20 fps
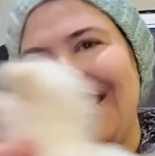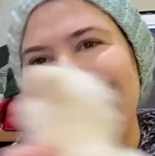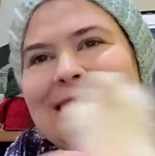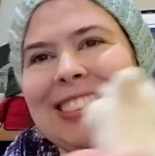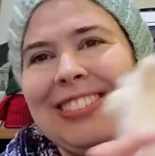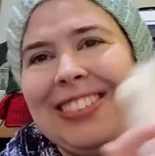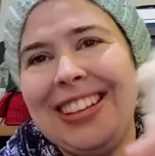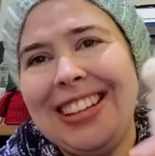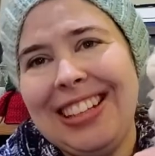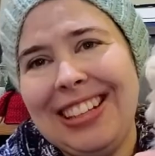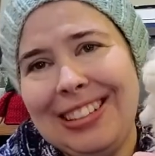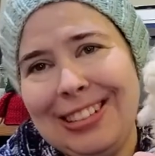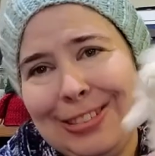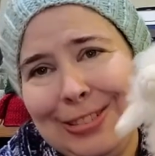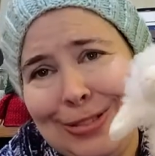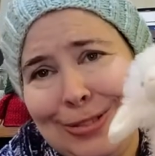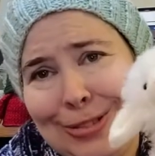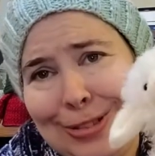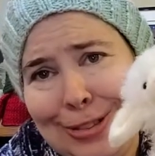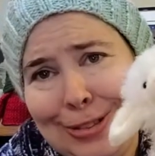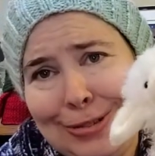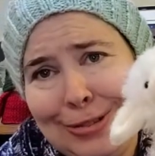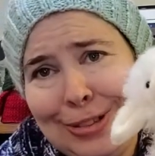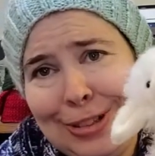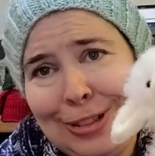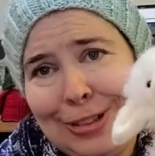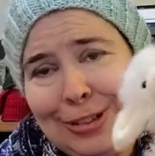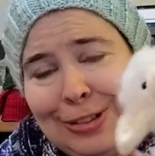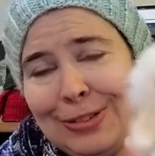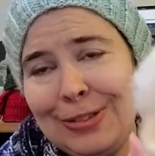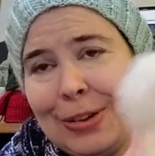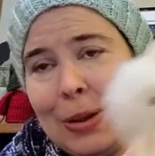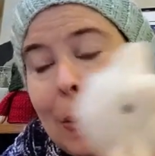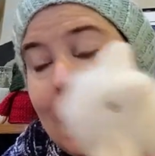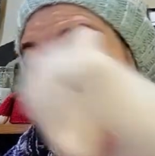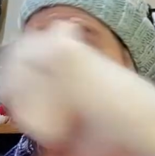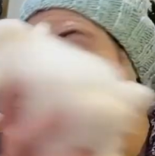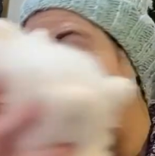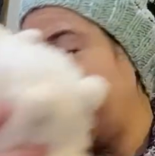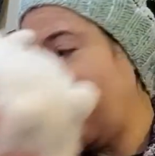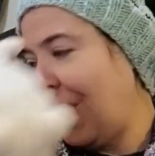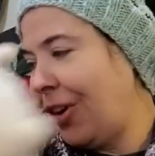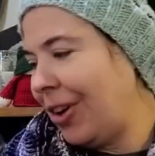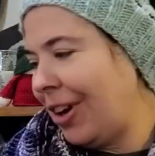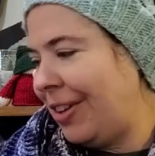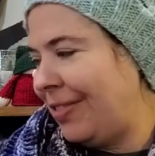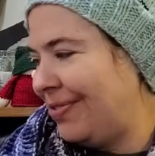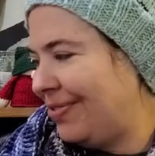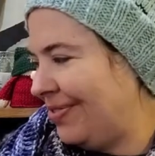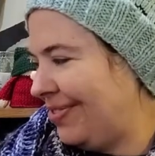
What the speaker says: So I thought those were so cute. Okay.